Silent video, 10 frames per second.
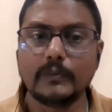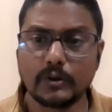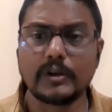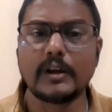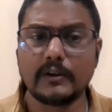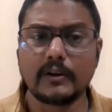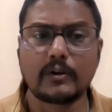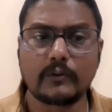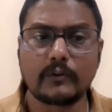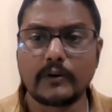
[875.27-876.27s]
So there is a
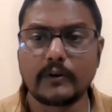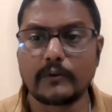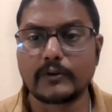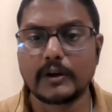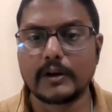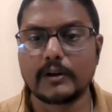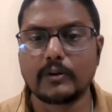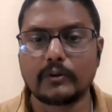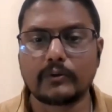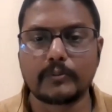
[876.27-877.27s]
conflict of sharing
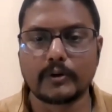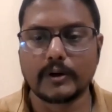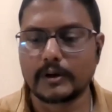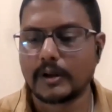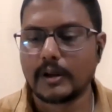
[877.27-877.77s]
those products,